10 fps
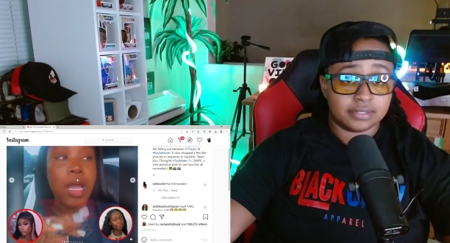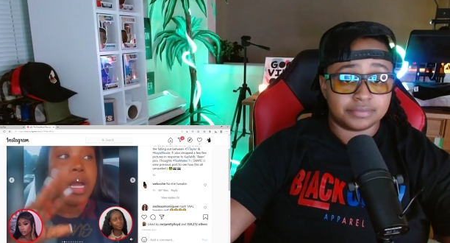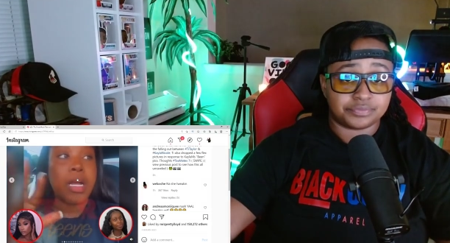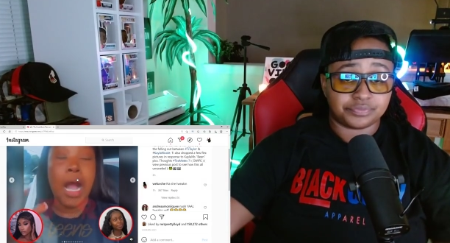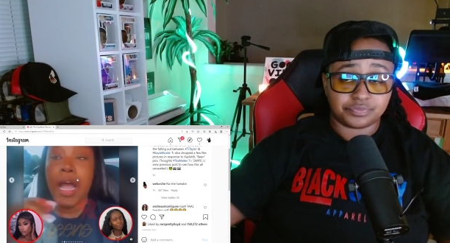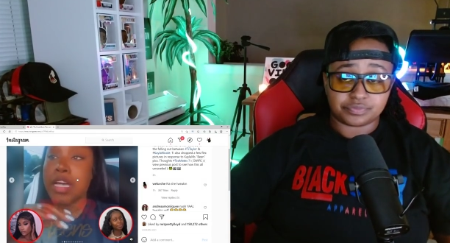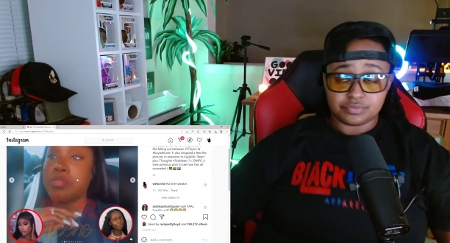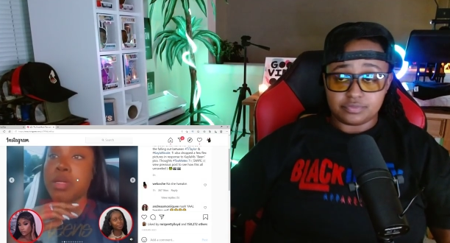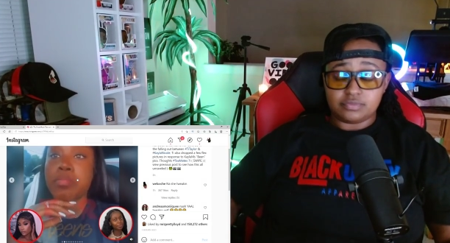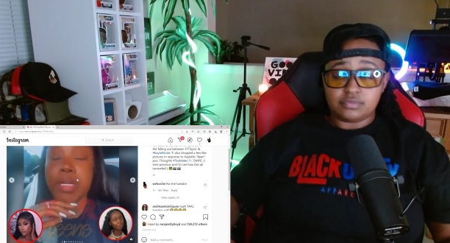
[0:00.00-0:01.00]
Speaker 1: God has
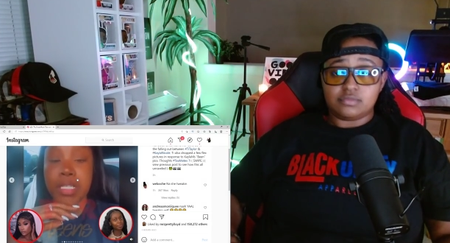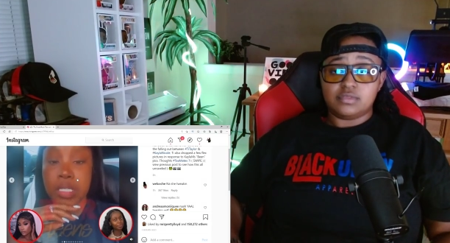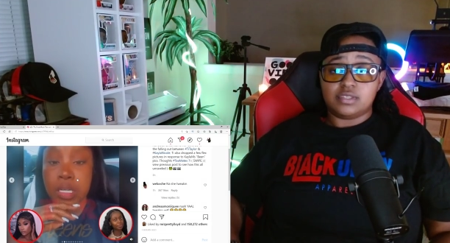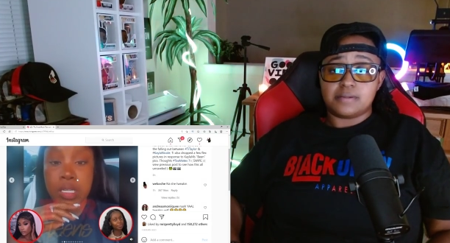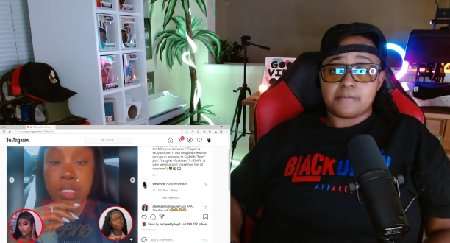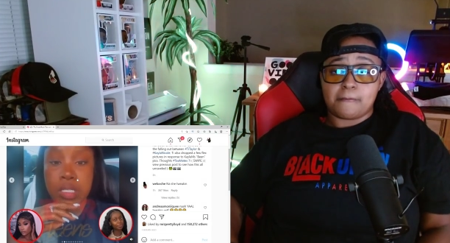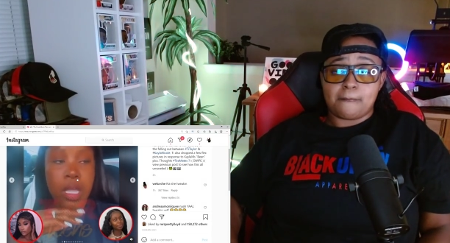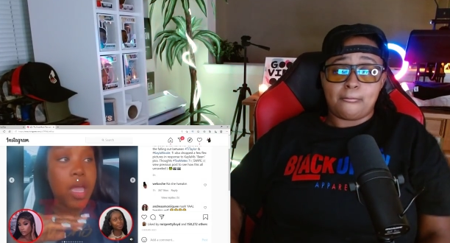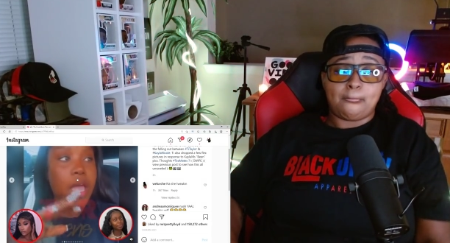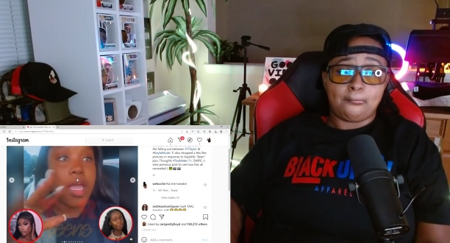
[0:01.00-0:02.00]
been blessing us,
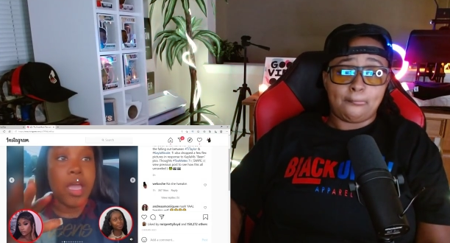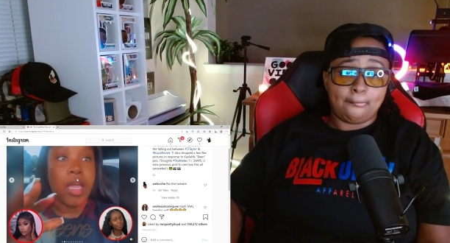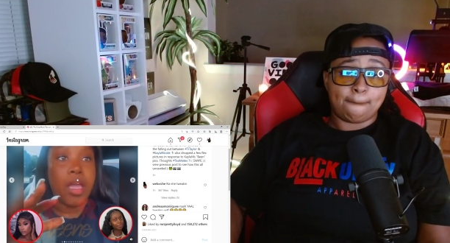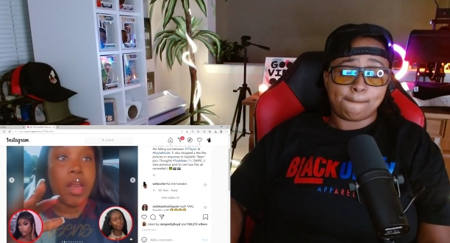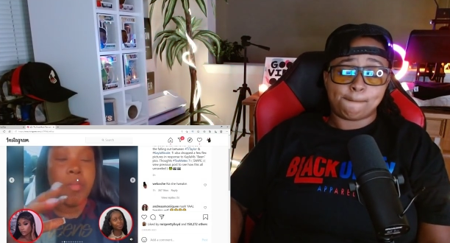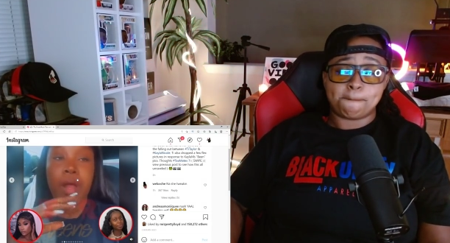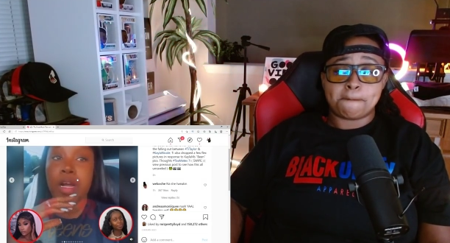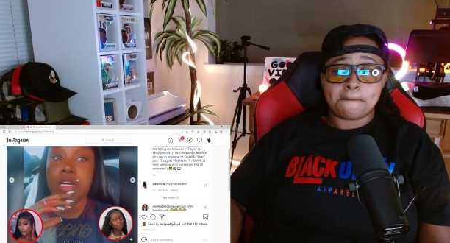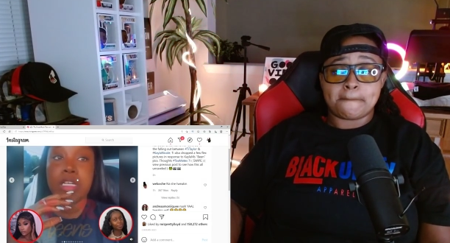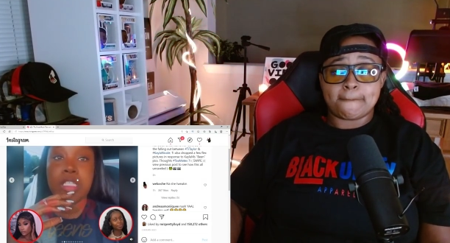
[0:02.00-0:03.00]
and I'm not
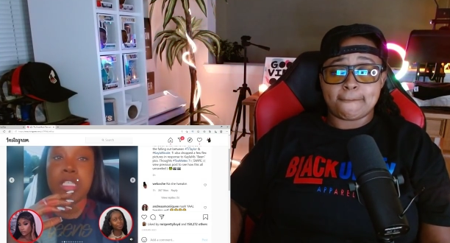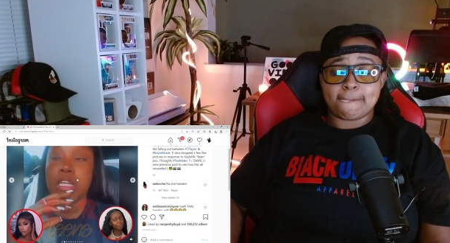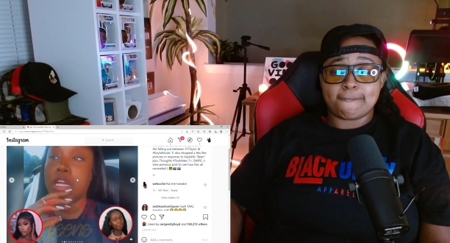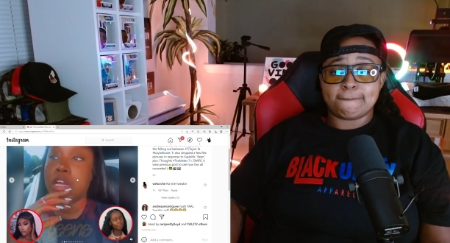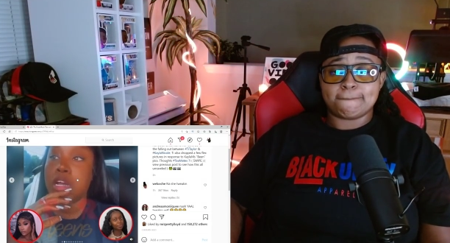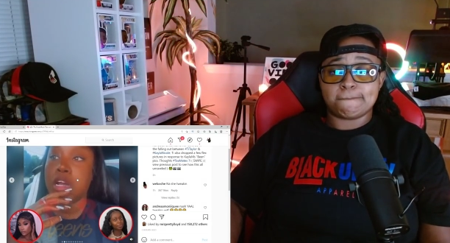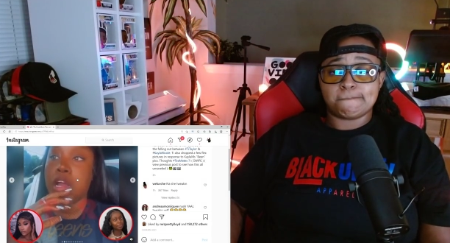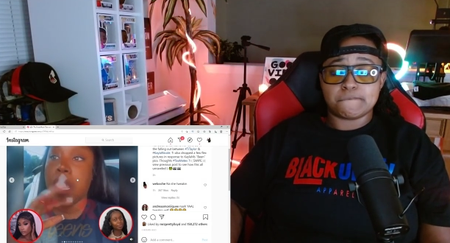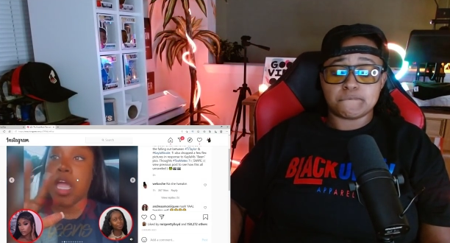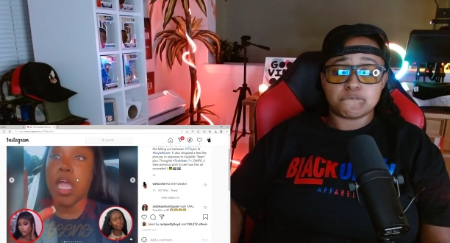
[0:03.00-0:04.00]
going to sit here
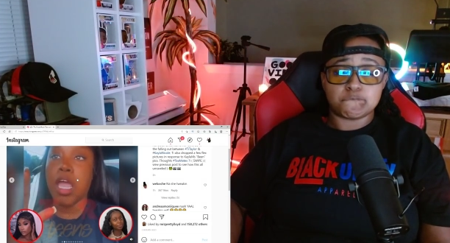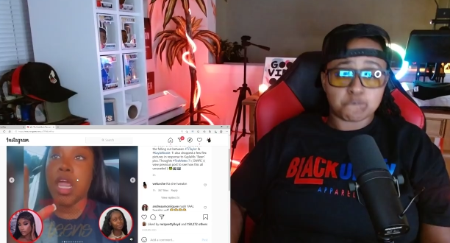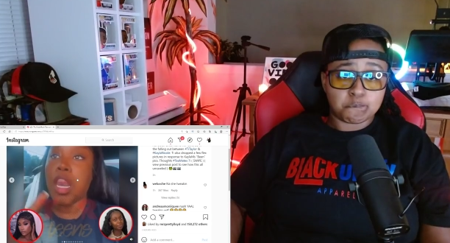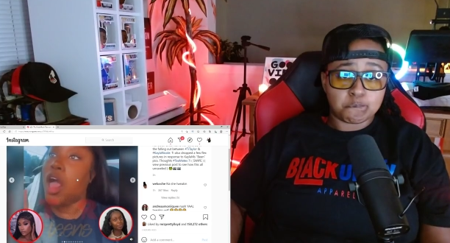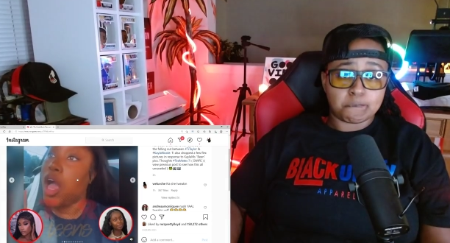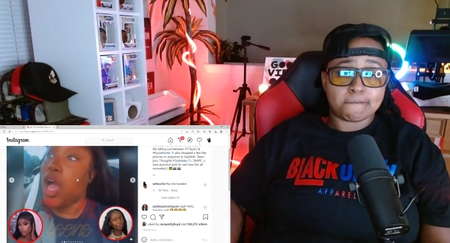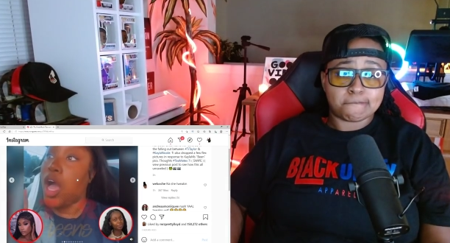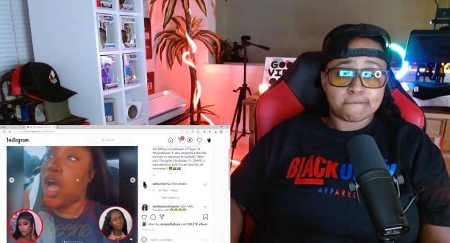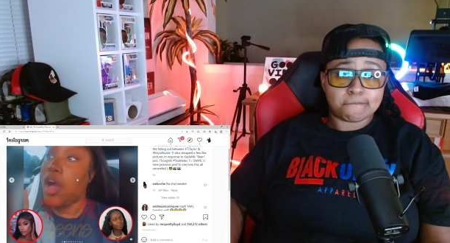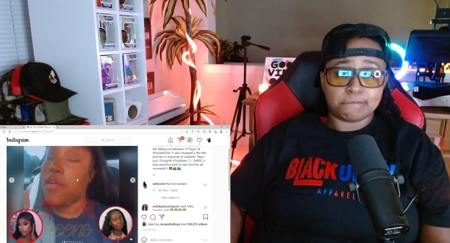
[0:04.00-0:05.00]
and,
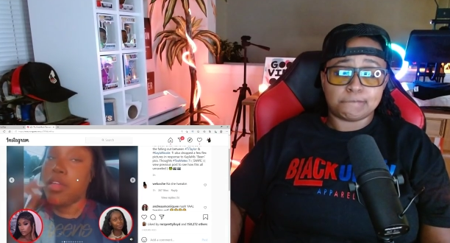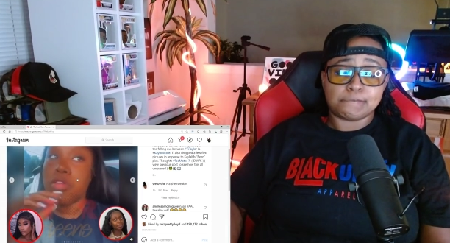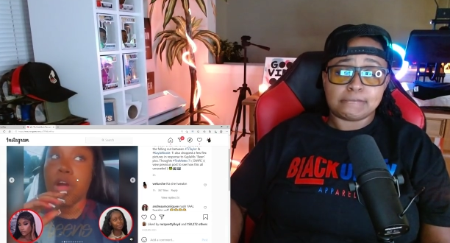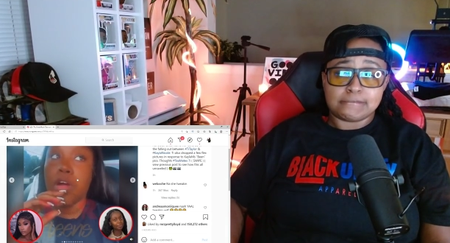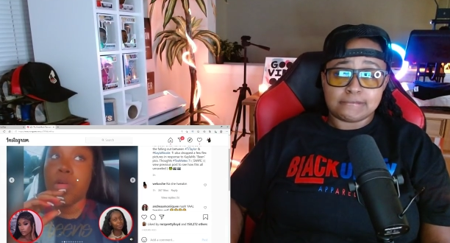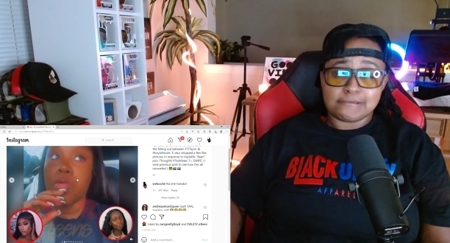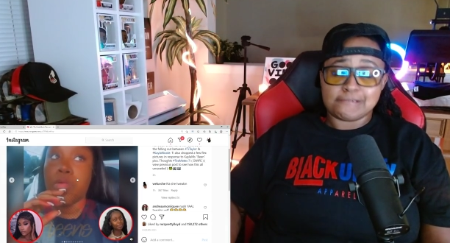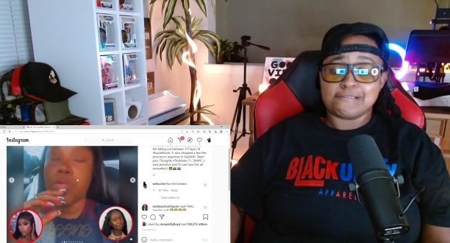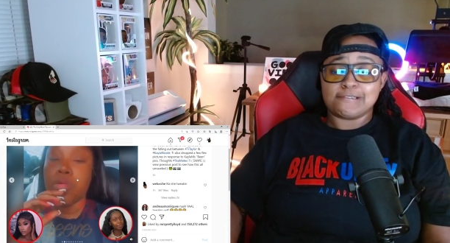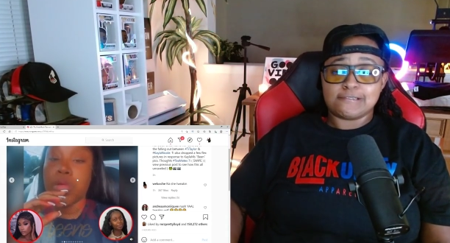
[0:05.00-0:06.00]
you know,
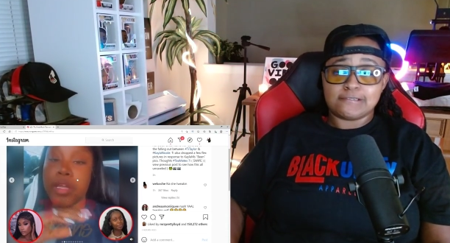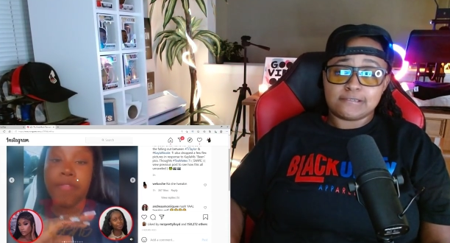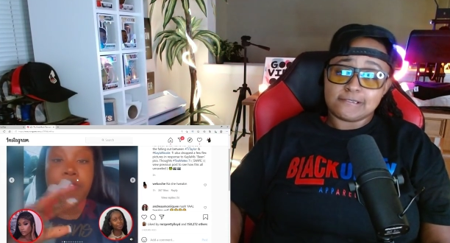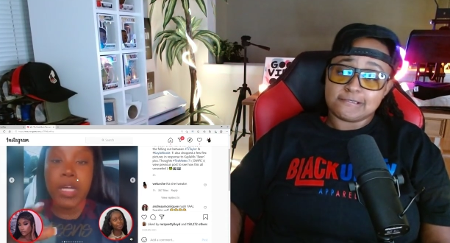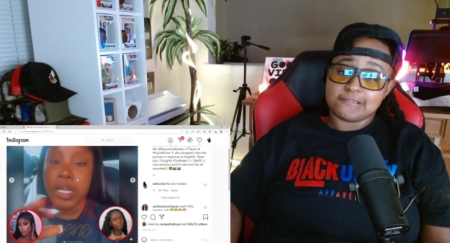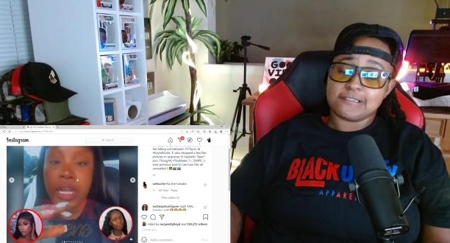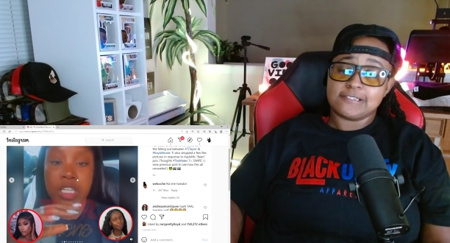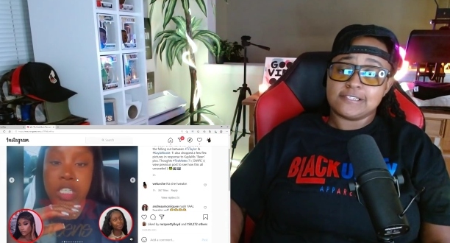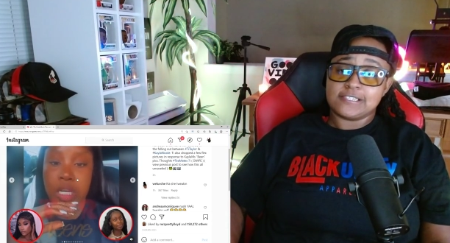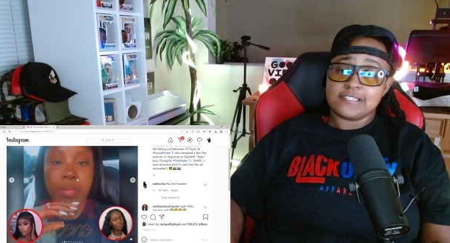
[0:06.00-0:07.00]
keep flaunting it.
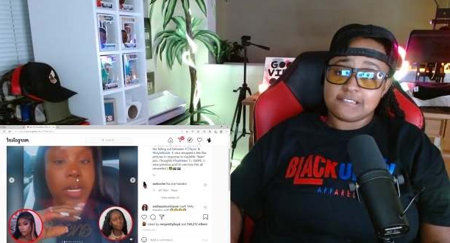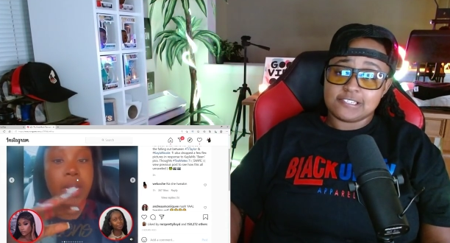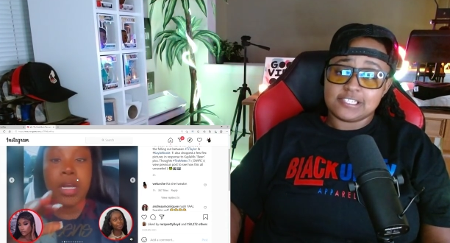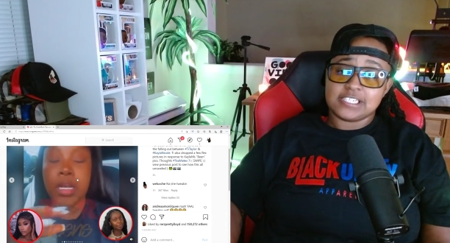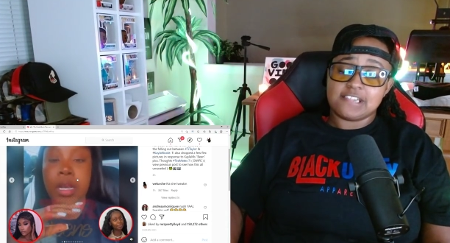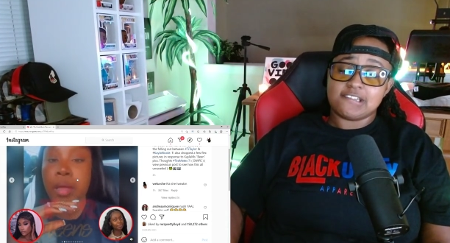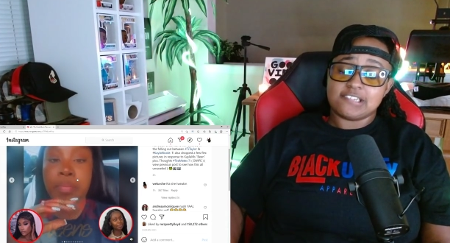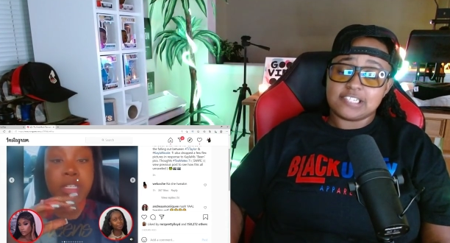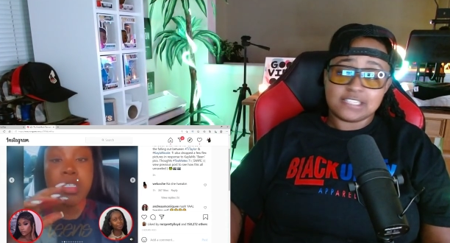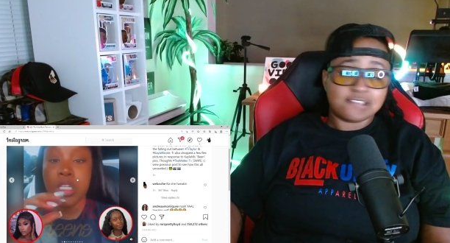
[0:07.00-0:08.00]
At the end of the day,
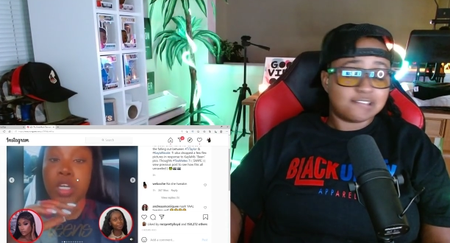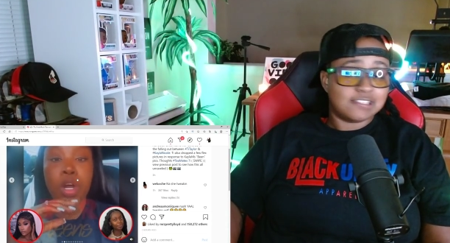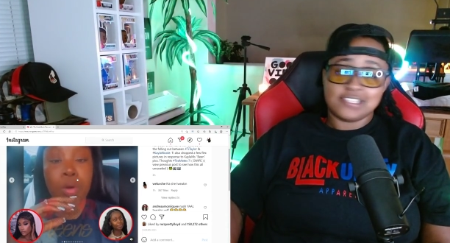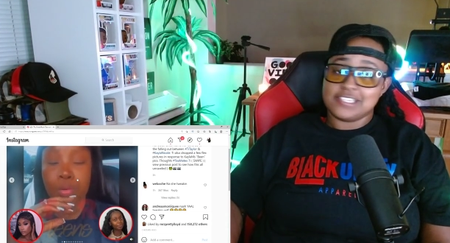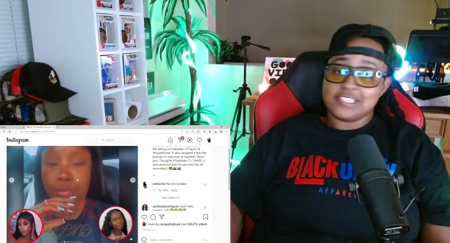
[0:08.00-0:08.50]
you know,